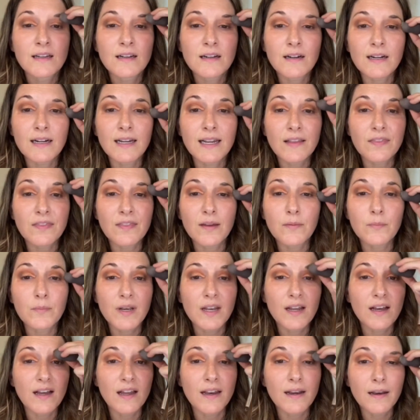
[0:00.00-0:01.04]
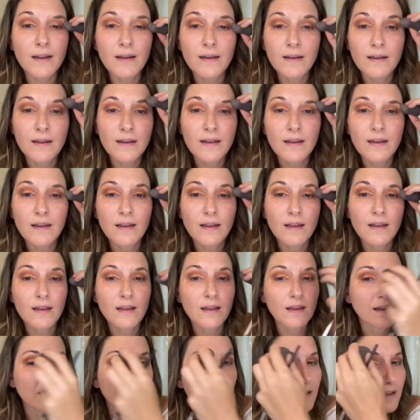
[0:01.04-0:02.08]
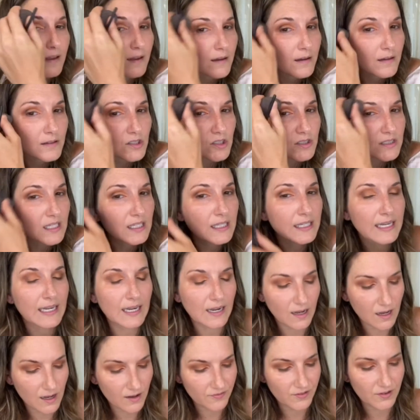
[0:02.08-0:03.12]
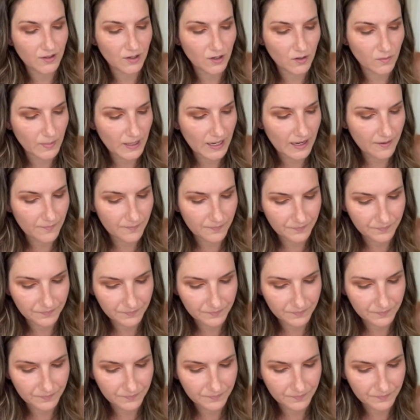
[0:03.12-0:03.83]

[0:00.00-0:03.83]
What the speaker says: Get them done. Just cleaning off a little bit.